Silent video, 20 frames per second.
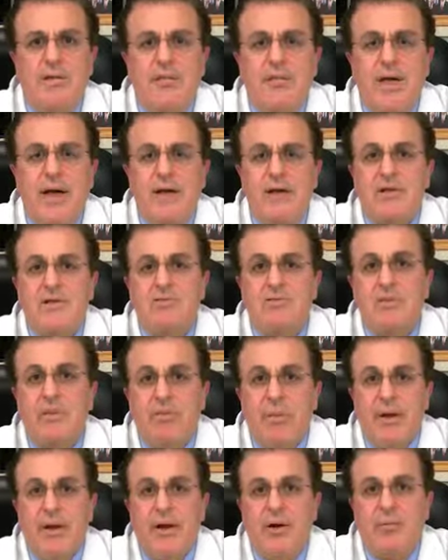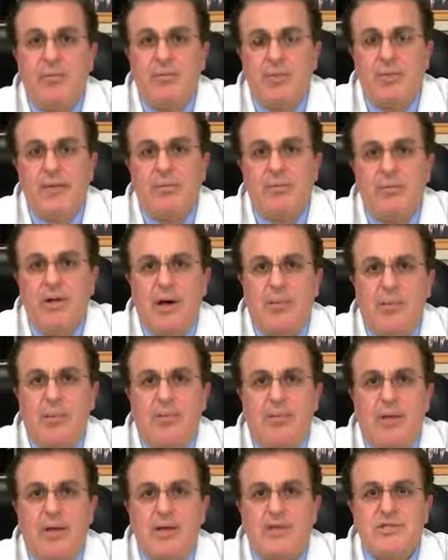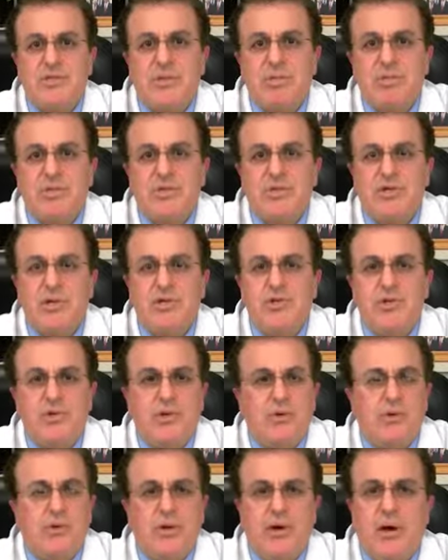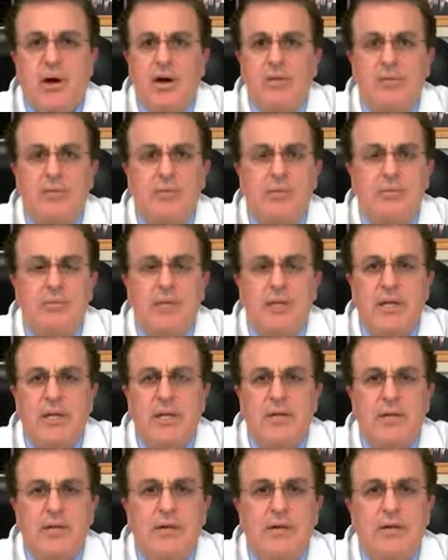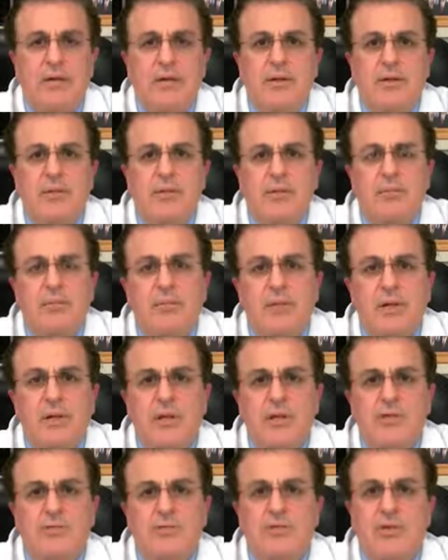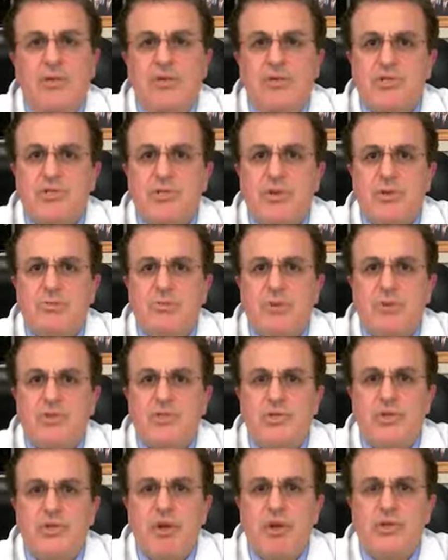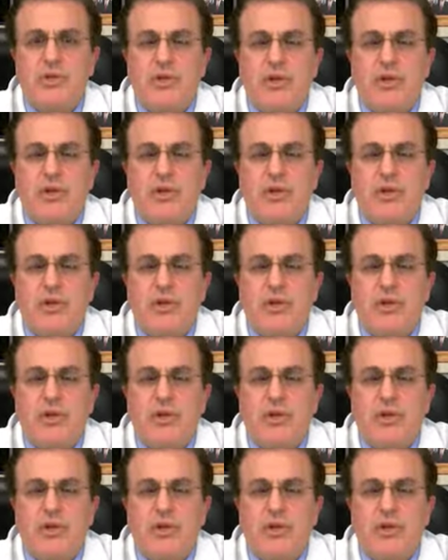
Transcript: That is repaired with the abdominoplasty procedure, either the mini. The mini is focused in mostly on the